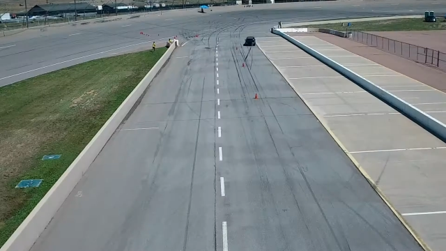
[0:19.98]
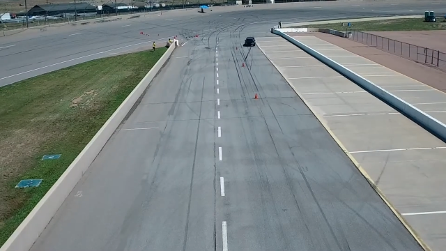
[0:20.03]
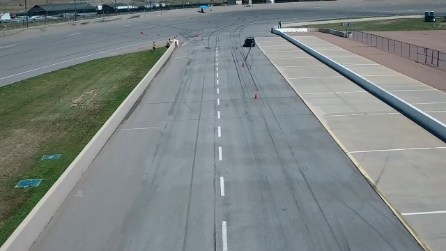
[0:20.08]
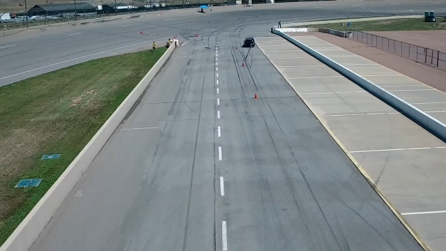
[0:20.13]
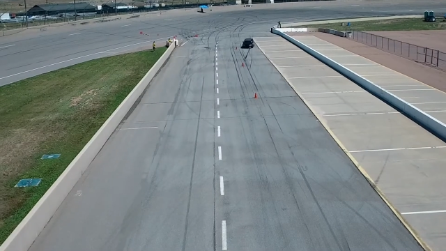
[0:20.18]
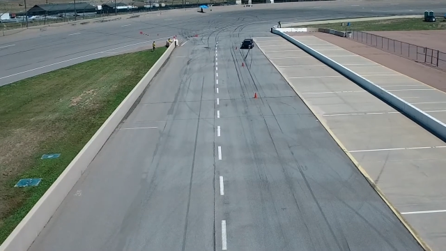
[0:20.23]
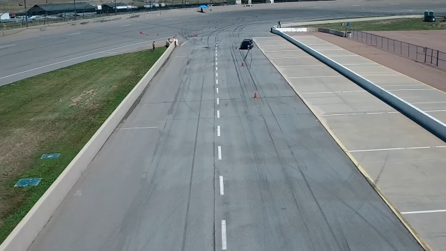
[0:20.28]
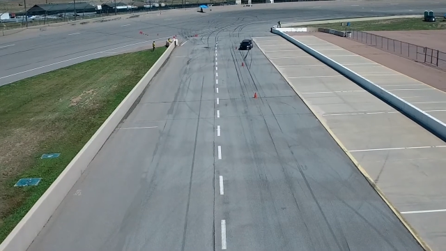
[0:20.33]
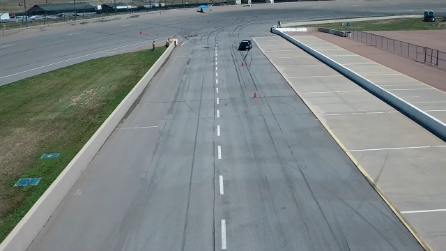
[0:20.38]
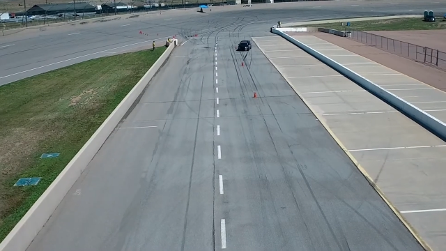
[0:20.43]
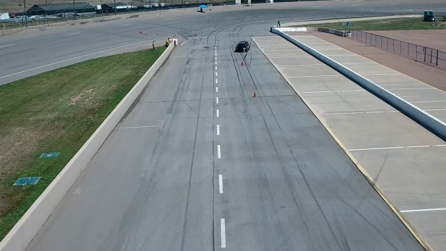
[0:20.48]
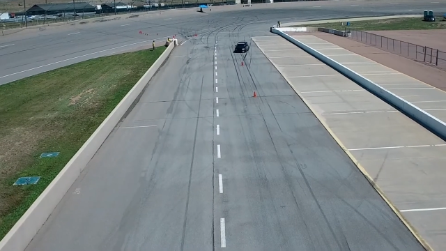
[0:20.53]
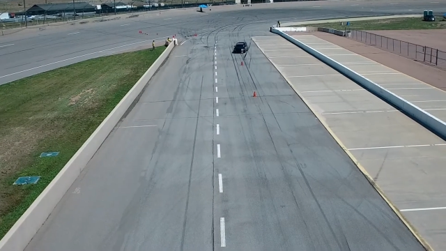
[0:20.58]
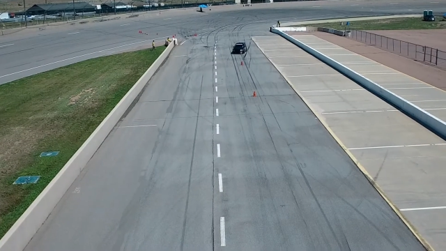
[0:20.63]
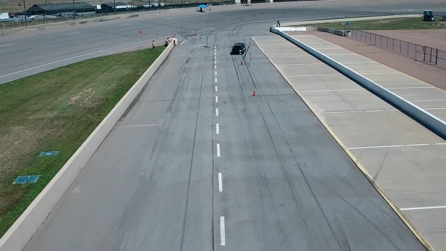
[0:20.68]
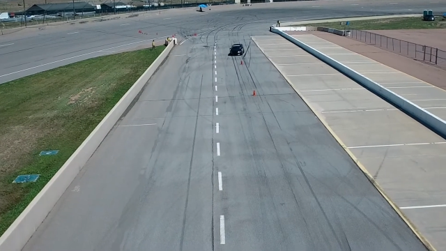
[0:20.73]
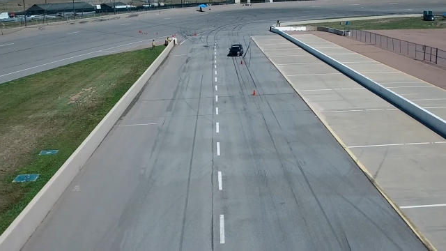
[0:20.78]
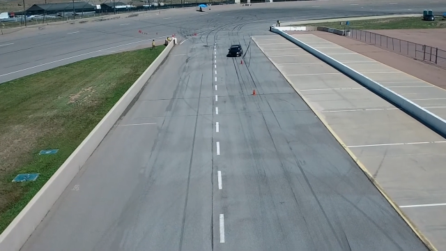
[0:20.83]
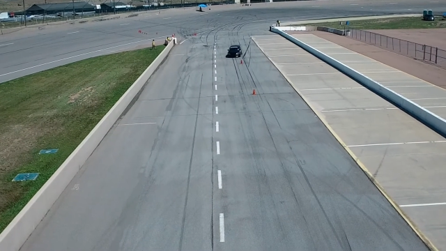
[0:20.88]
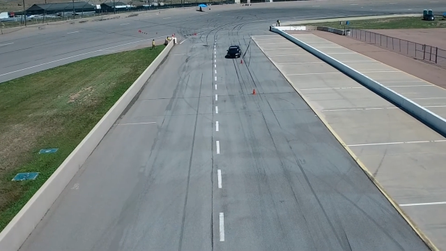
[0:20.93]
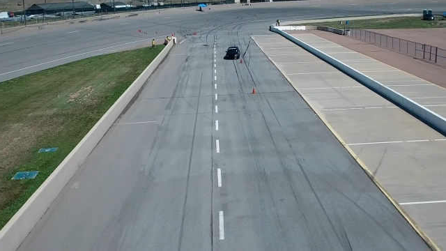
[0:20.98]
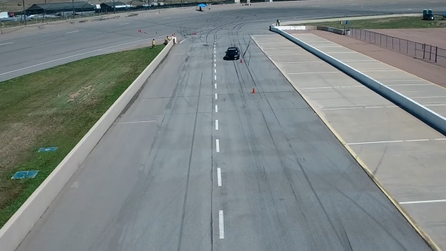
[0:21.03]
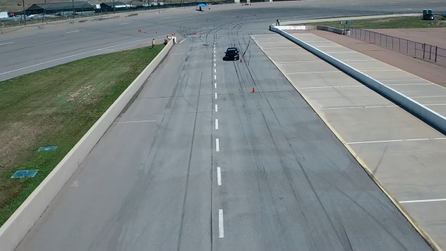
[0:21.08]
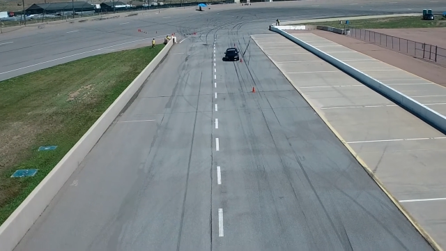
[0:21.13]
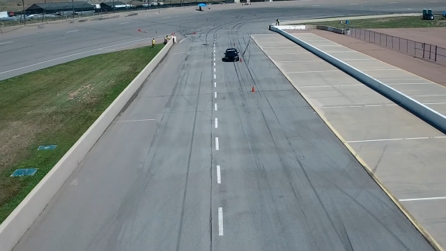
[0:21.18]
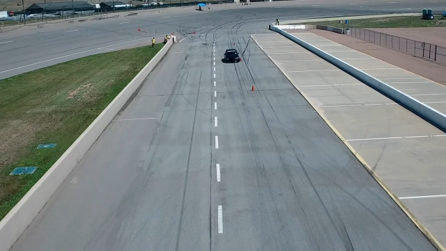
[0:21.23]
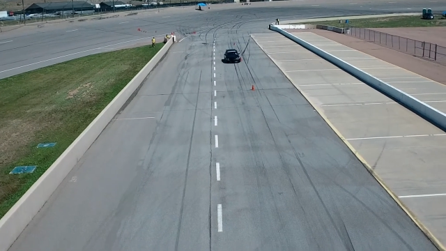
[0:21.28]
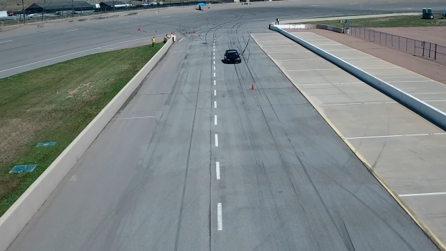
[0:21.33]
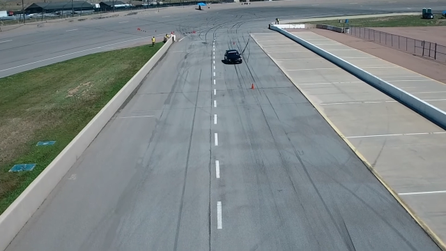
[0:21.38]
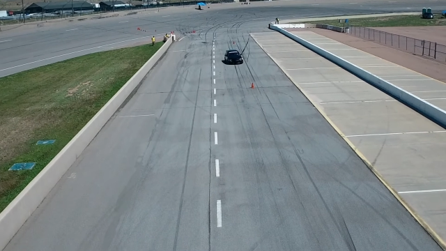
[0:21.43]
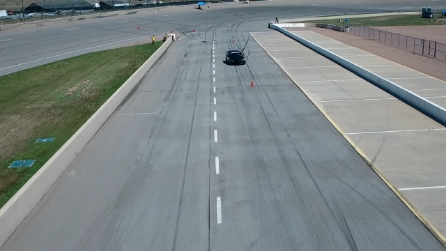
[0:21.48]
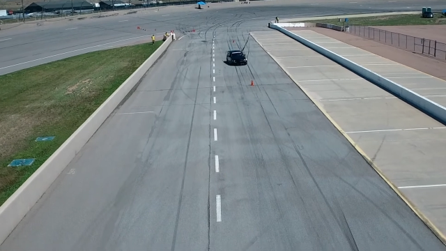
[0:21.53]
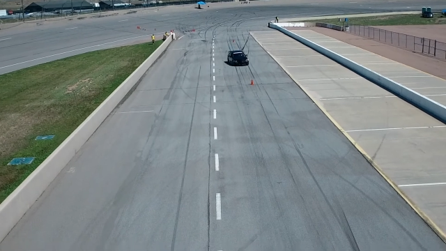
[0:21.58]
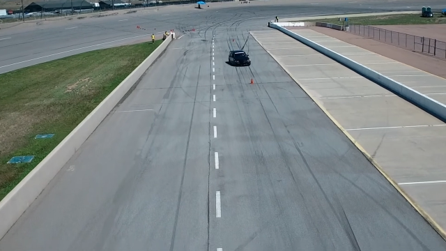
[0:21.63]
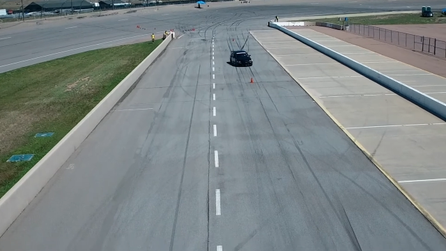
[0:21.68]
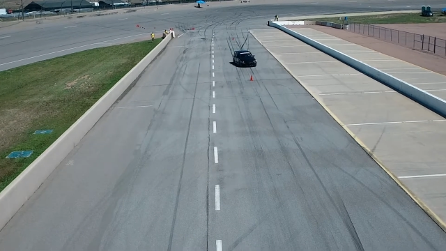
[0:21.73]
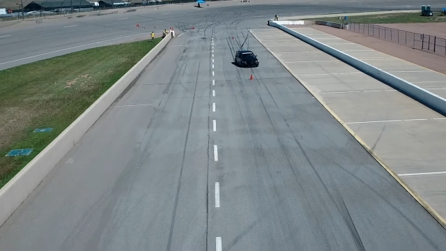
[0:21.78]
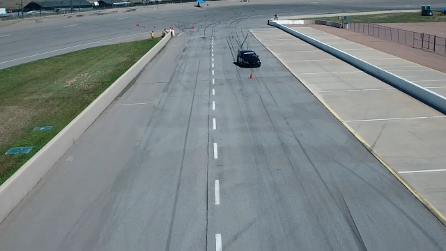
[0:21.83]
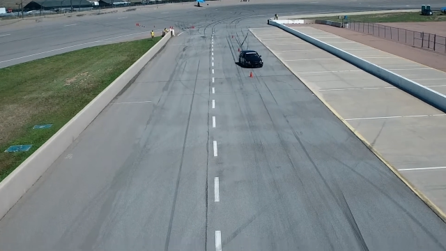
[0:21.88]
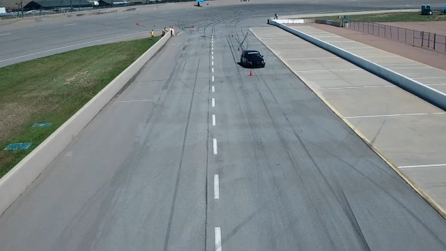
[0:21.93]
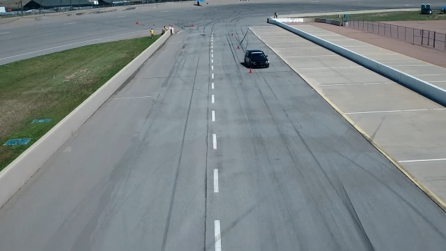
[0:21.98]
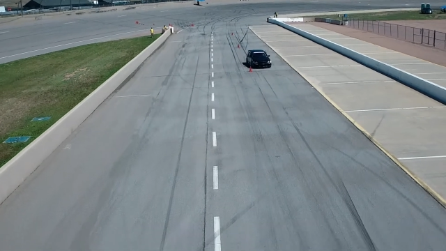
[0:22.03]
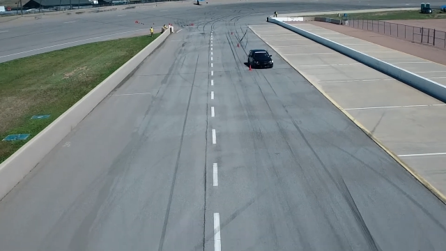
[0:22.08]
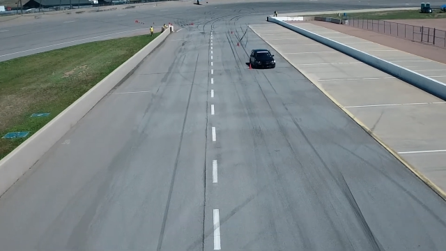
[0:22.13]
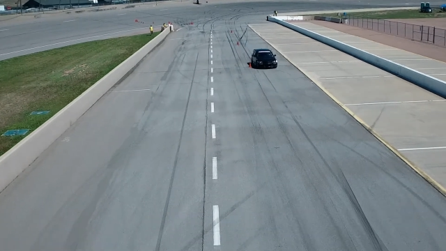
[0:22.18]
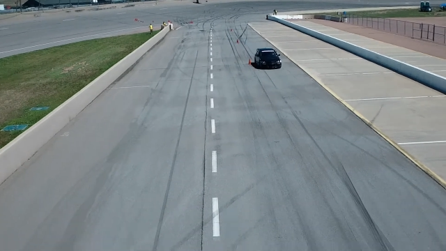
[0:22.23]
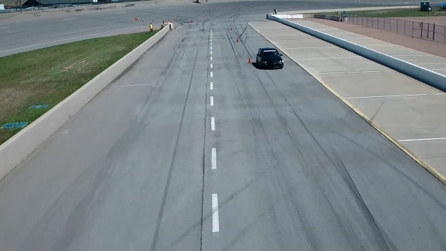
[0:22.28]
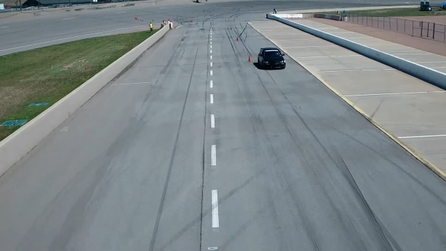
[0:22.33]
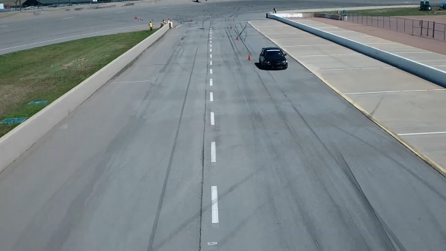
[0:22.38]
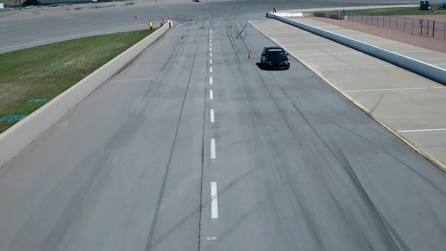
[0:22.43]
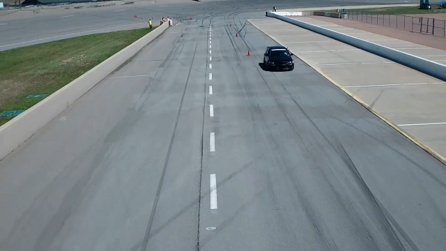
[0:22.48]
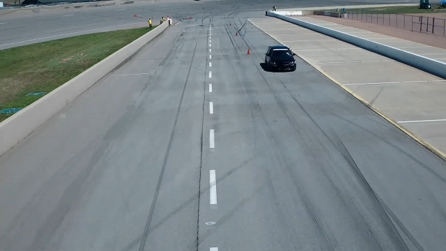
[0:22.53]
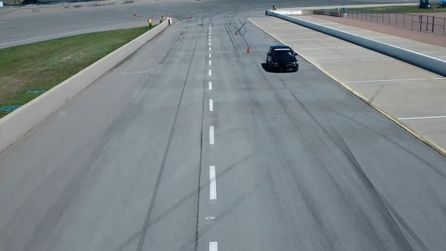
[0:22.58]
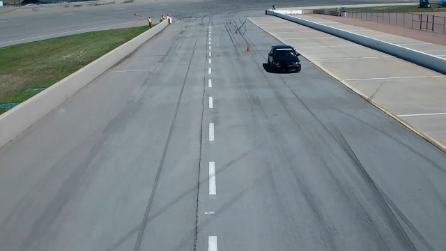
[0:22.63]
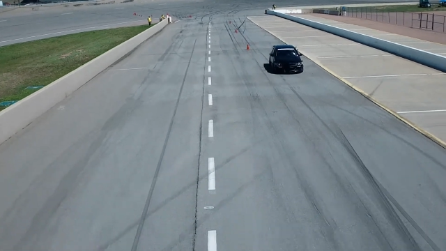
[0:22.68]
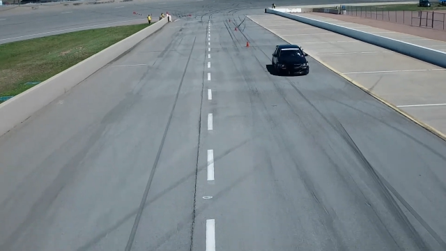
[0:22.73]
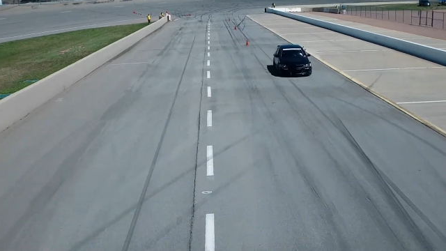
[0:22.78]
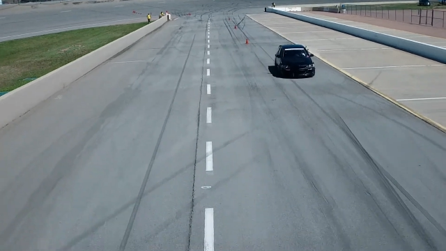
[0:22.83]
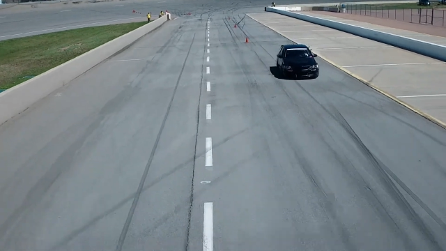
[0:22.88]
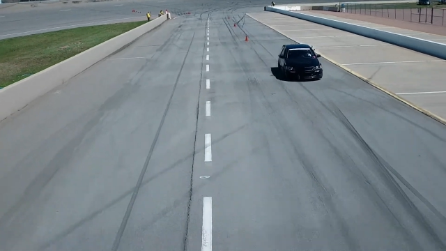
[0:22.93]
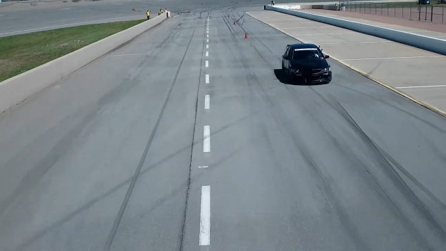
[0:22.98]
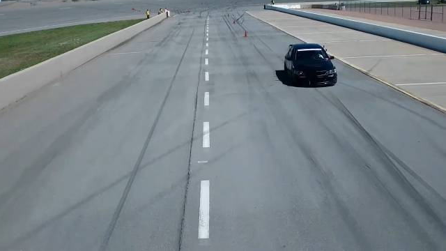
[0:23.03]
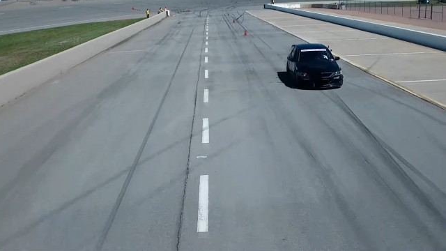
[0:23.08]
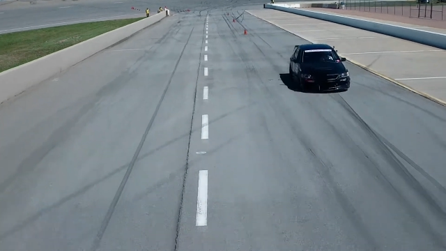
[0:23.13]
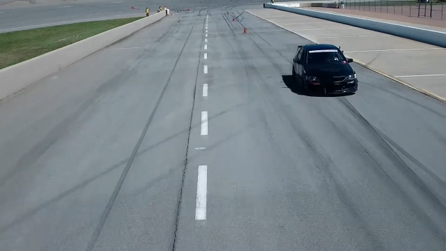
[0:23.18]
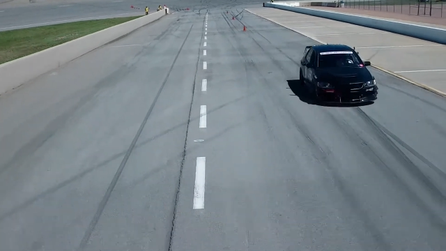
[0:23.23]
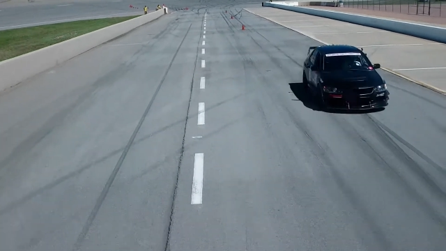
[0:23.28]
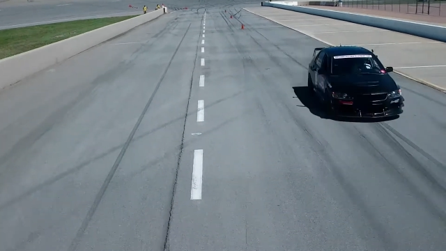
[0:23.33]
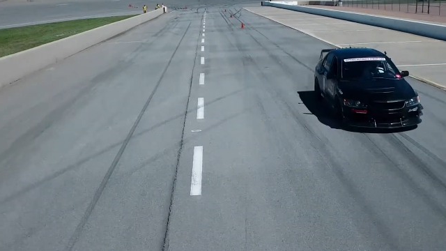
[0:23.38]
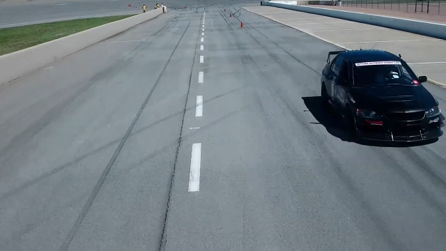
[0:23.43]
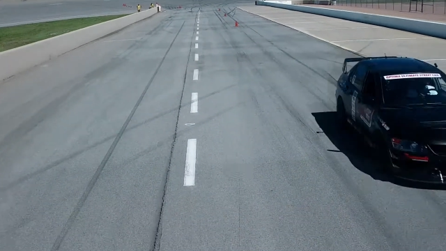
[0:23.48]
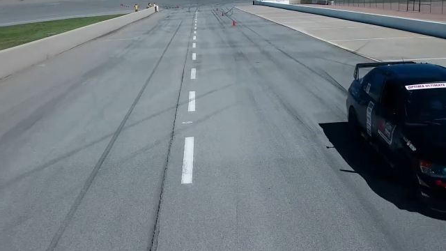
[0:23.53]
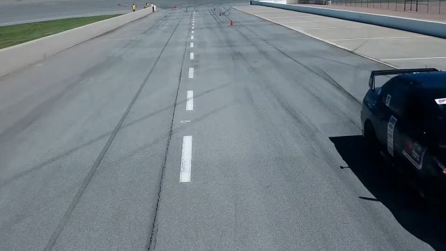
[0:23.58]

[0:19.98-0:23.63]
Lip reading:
Nobody's mouth can be seen.